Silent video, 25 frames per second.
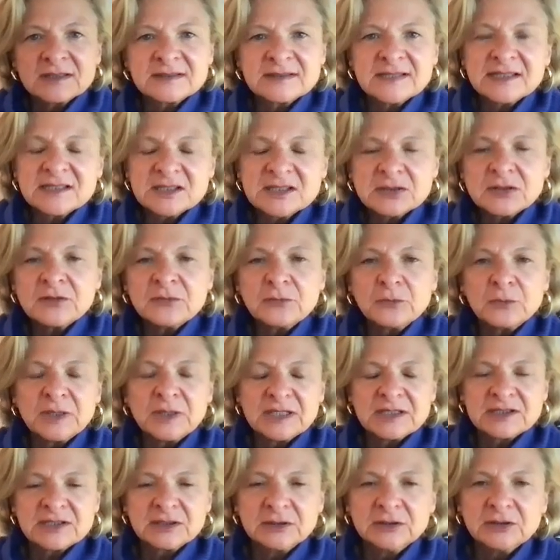I sort of
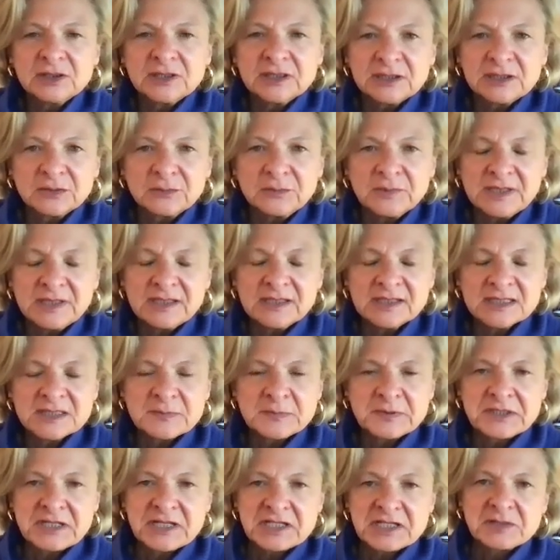wanted to look at the witness
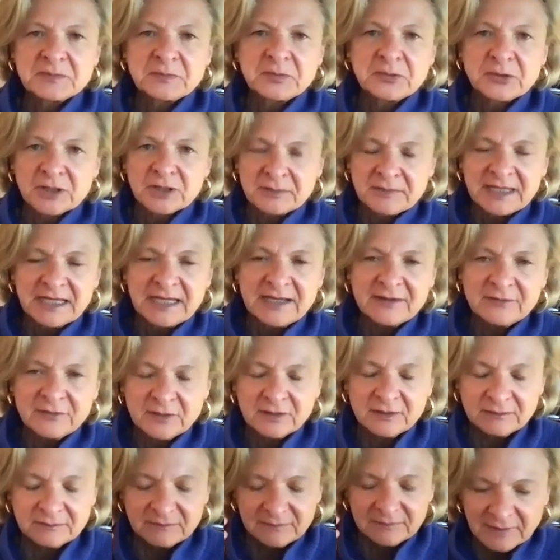protection program, and I have
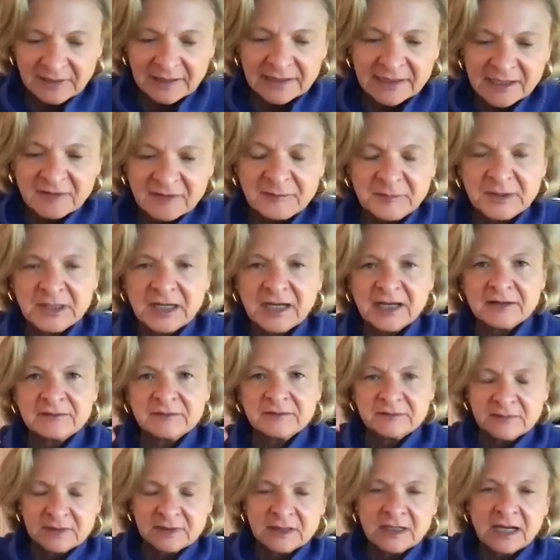an FBI
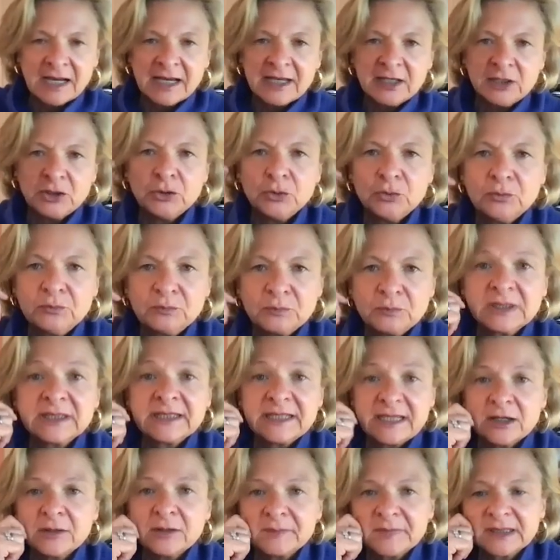guy who
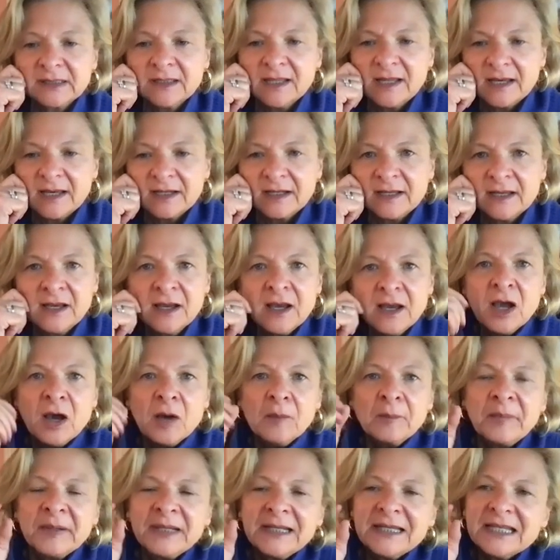really helped me a lot.
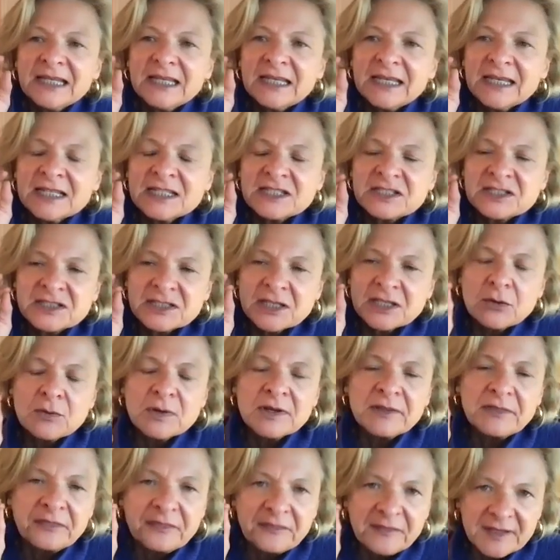But it's so
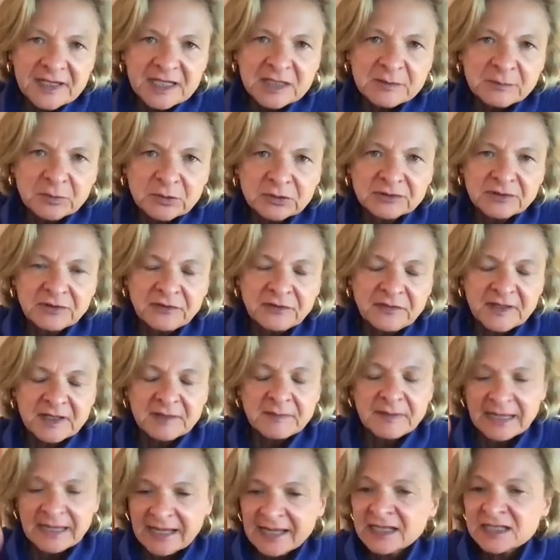unthinkable to think
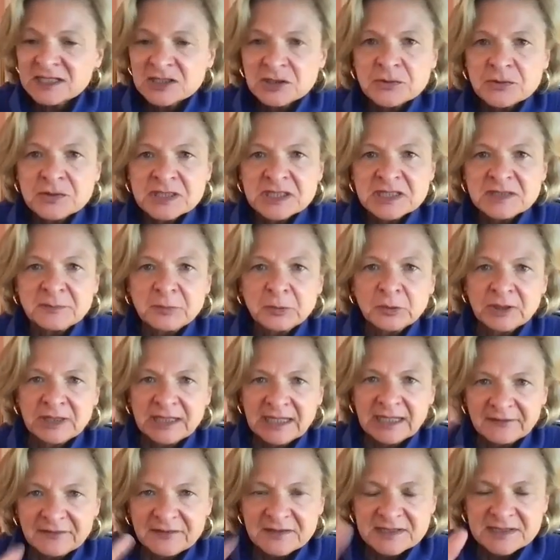about, and as Kristen pointed
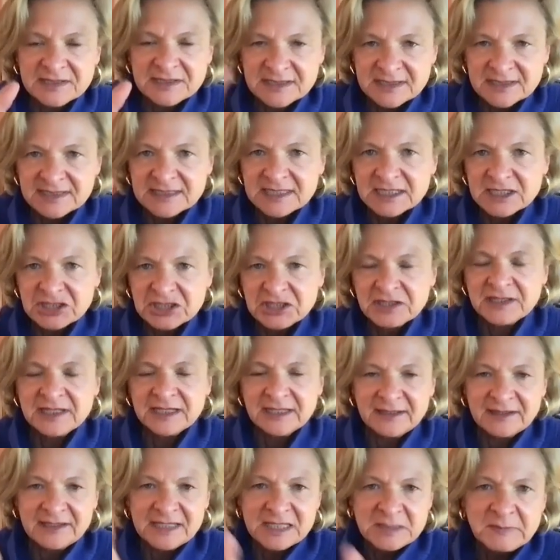out, this distinction
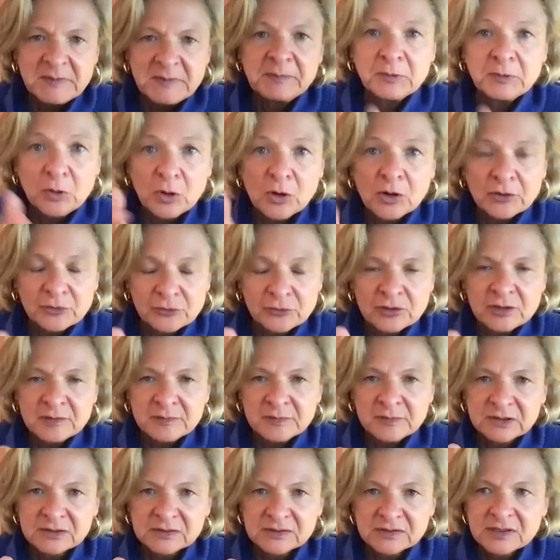that these people aren't
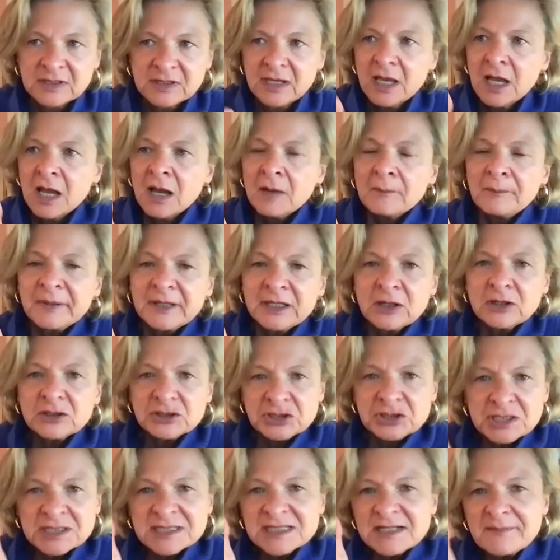criminals. But
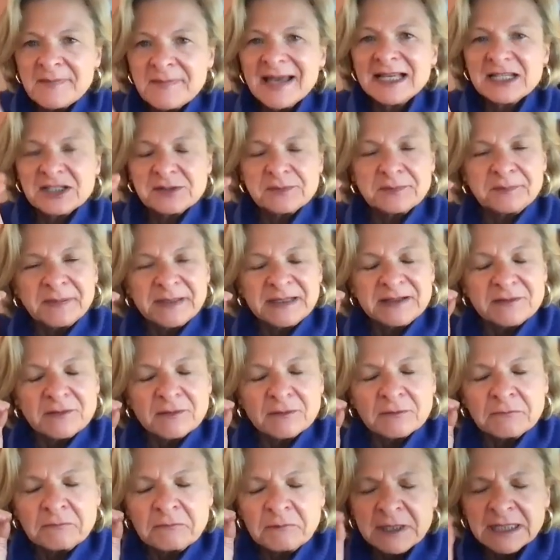just imagine, but
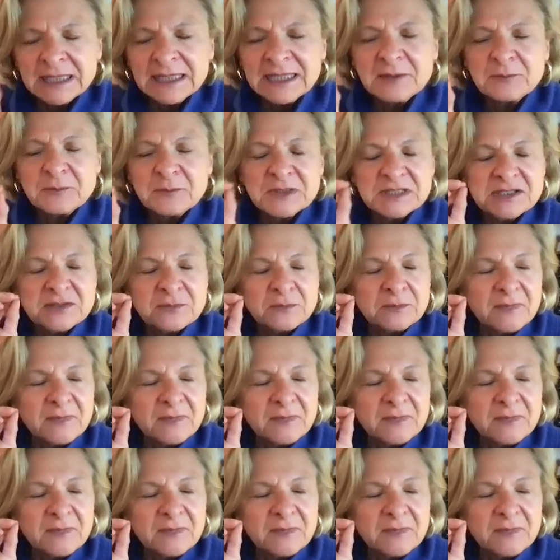really what's